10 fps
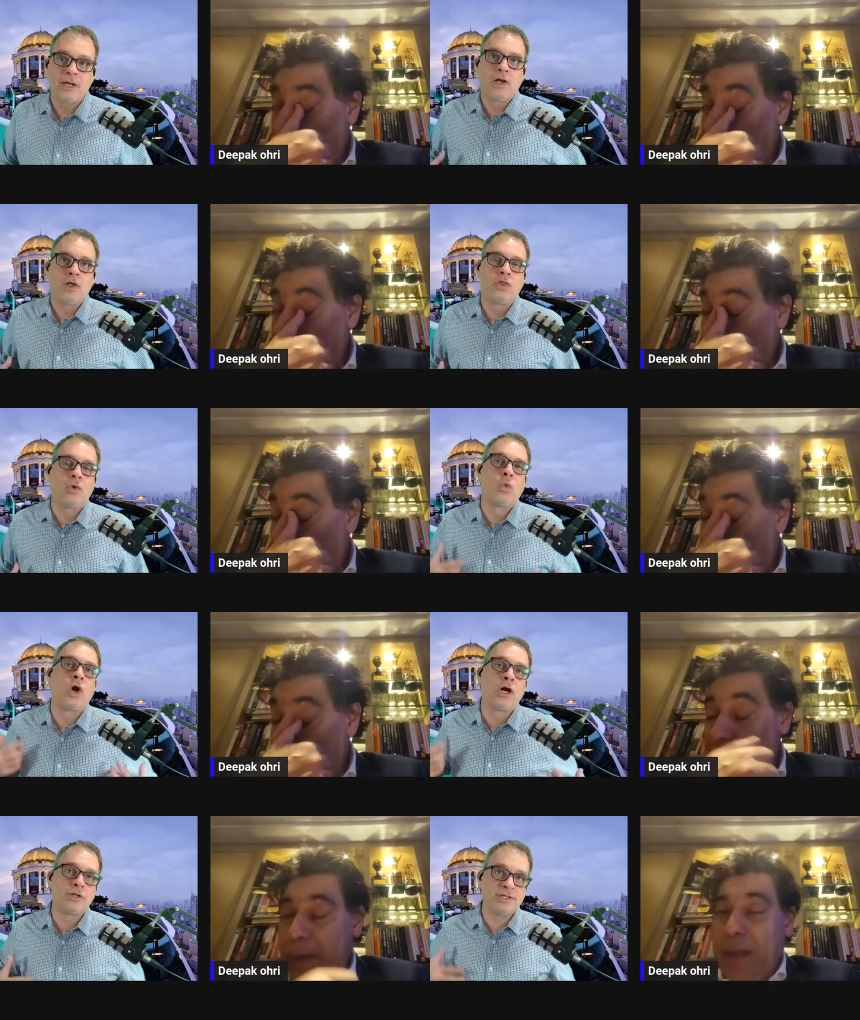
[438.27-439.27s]
Speaker 1: the
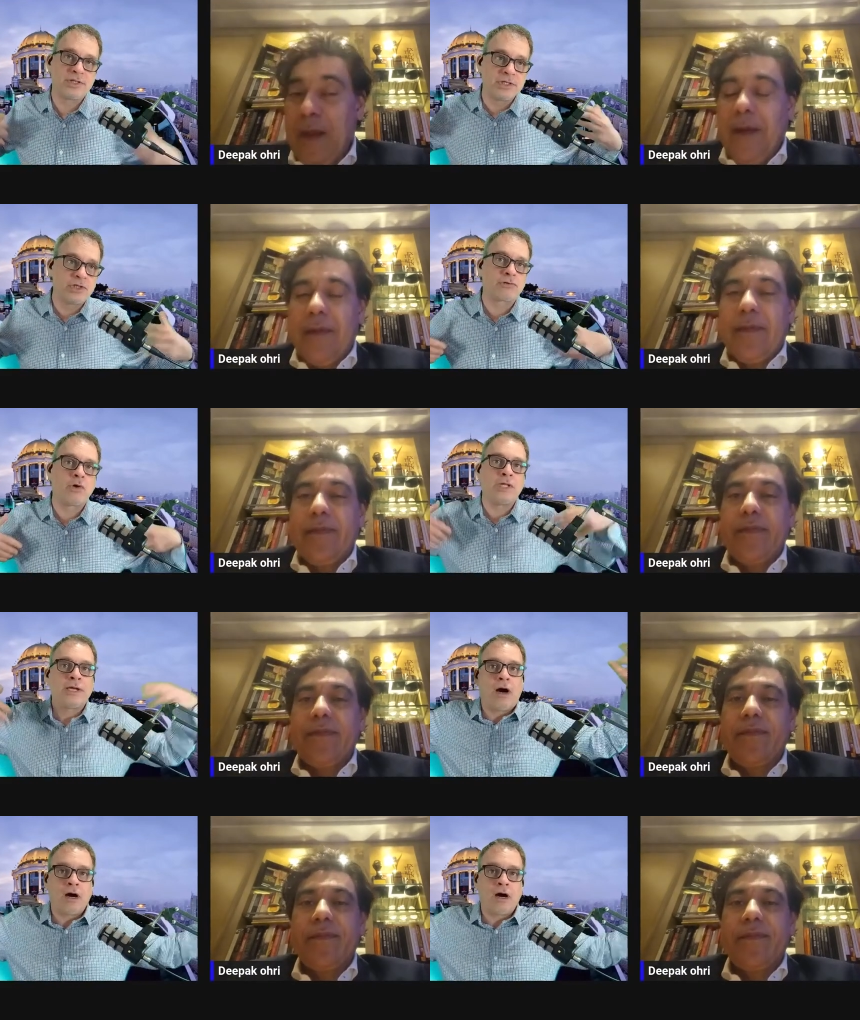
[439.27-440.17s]
world is controlling our